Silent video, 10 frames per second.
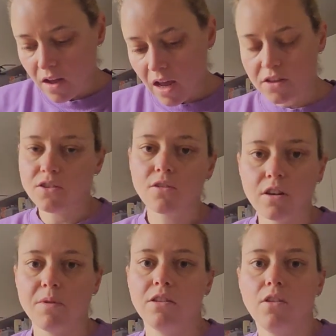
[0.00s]
And it's not going to
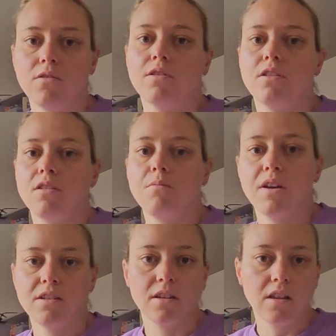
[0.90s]
be long
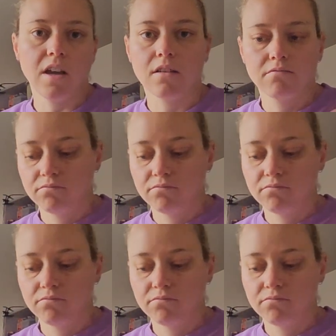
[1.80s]
compared to like